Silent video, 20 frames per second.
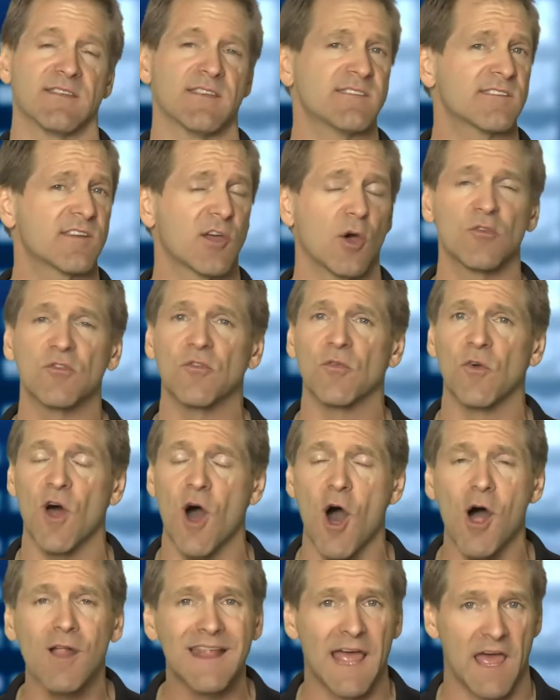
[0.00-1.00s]
And this goes for
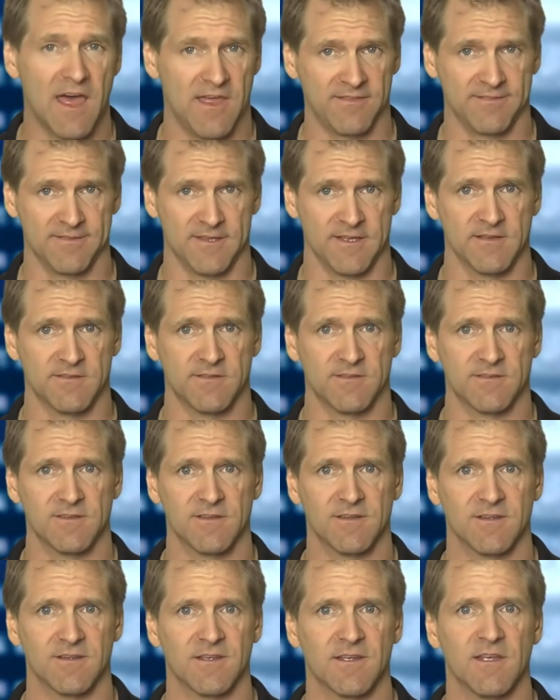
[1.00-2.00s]
all athletes.
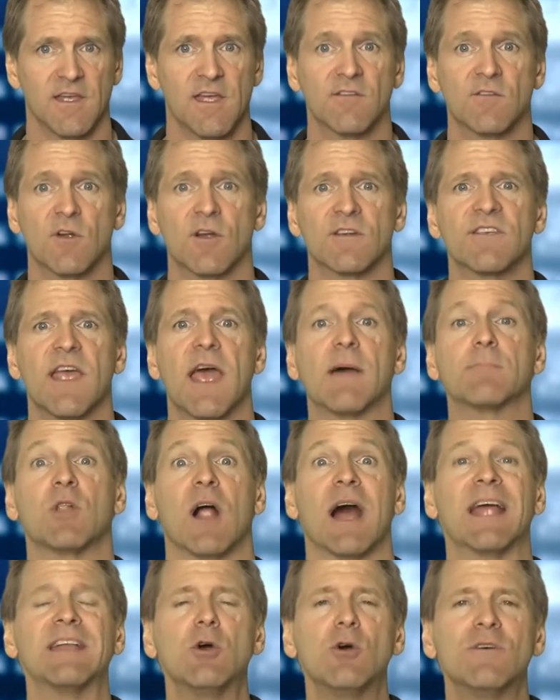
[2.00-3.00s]
For example,
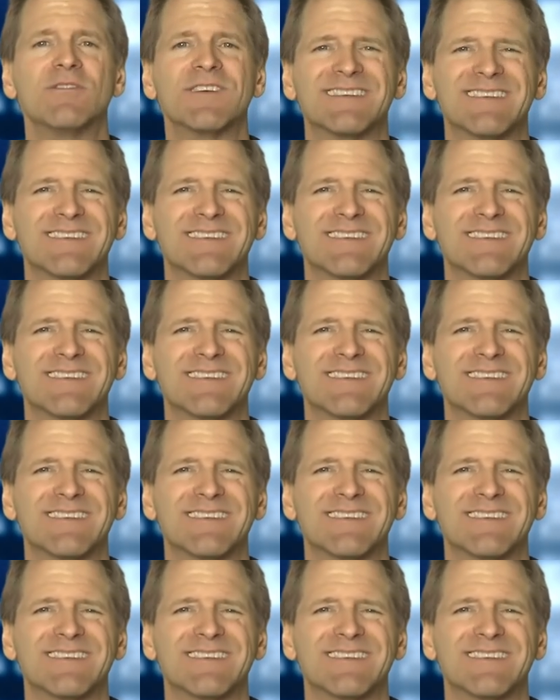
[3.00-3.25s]
I know of a